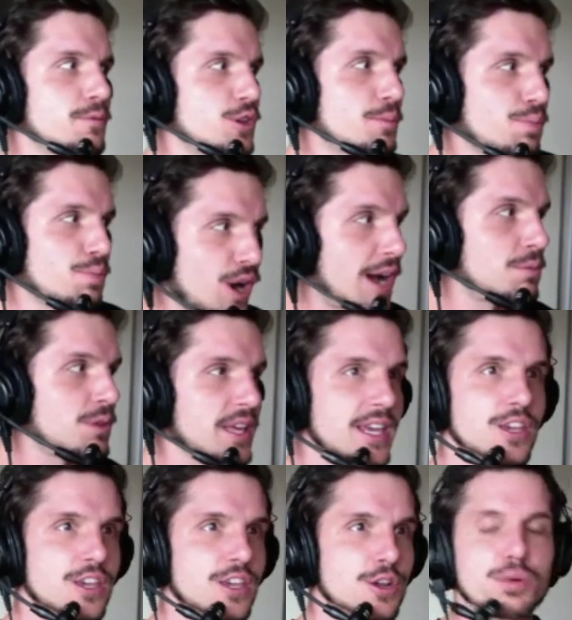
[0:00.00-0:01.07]
probably
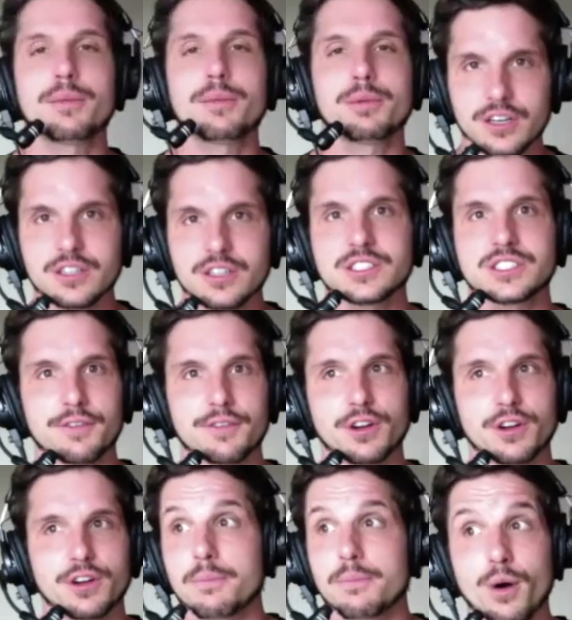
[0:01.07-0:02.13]

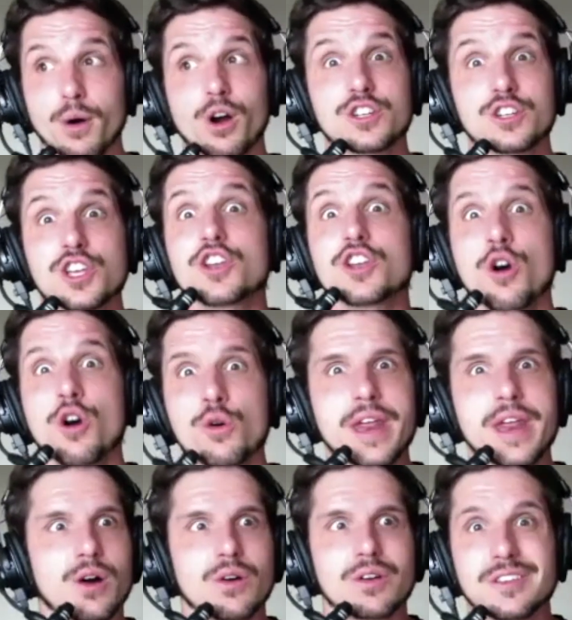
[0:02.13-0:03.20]
suffering. And bars, no
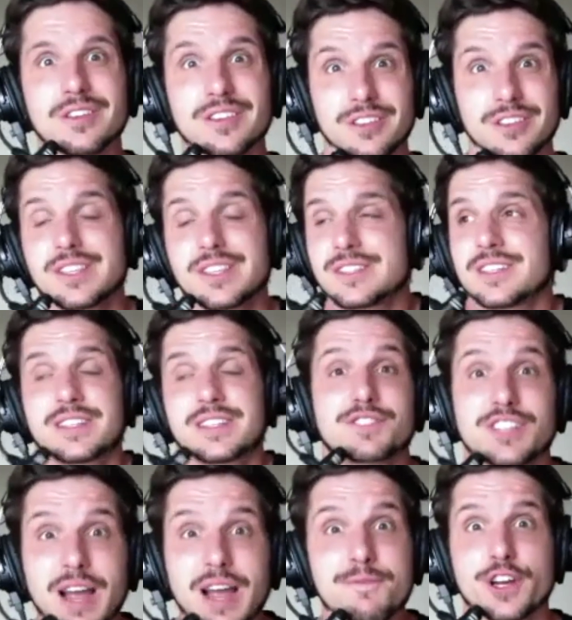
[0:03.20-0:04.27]
doubt, this is a tough
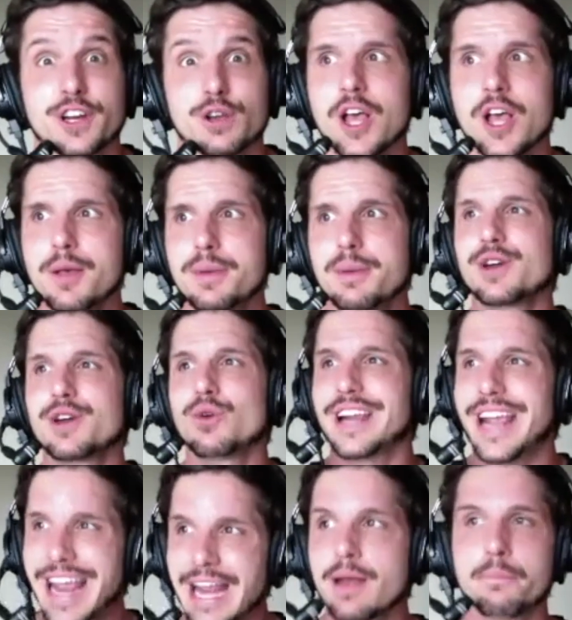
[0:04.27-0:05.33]
time for you. People that
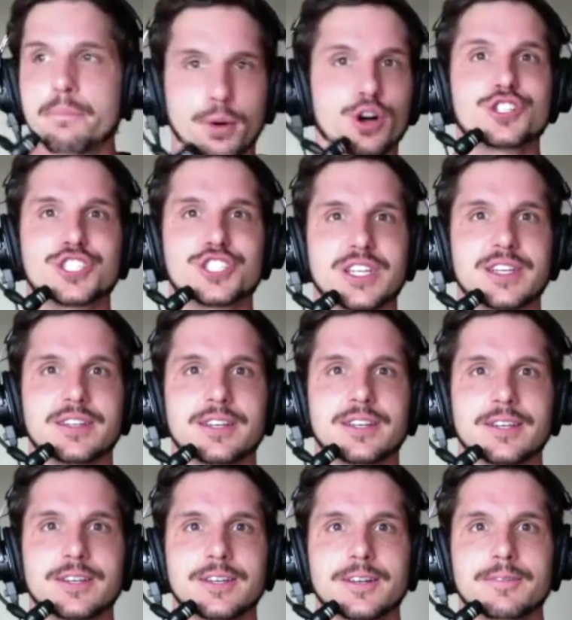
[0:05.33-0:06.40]
work in person
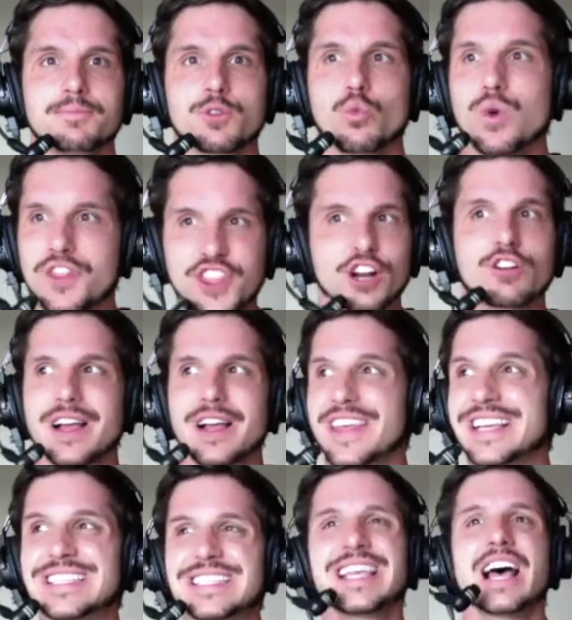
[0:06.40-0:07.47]
with their client, they
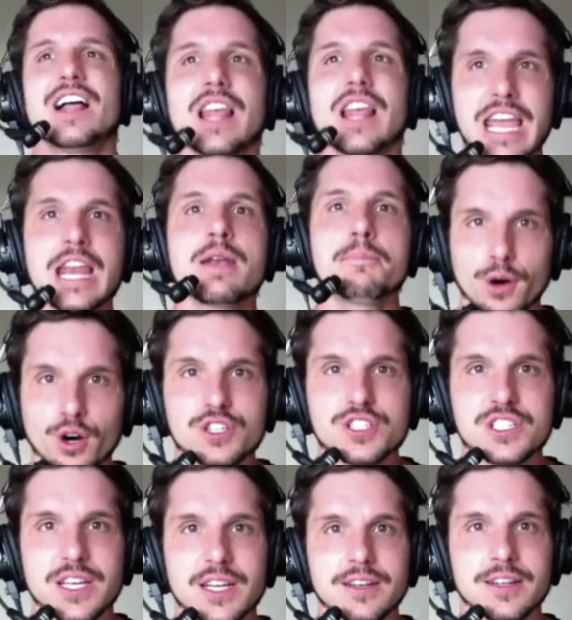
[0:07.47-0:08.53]
sell in
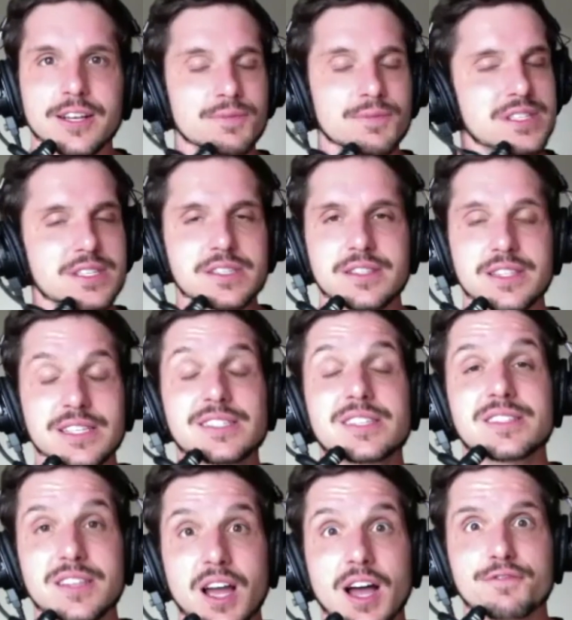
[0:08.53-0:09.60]
person. This
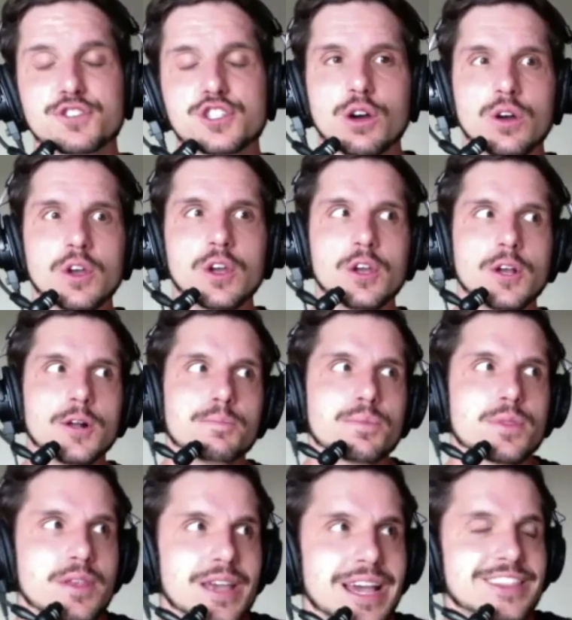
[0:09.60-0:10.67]
is tough. So
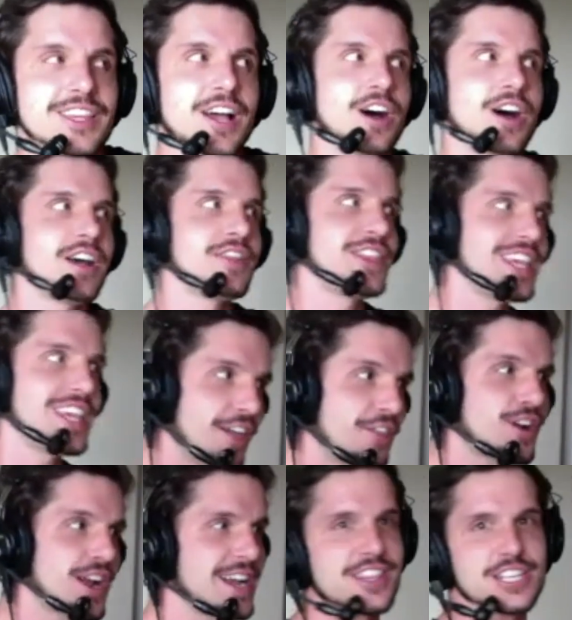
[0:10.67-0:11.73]
at the
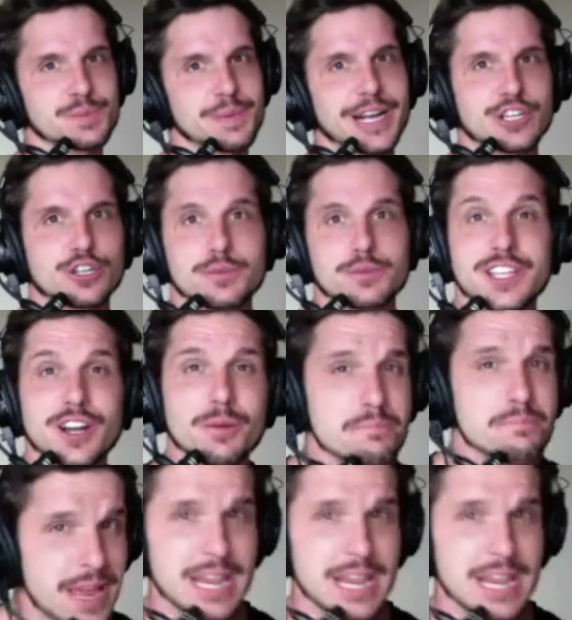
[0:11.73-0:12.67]
other end of the spectrum is there are many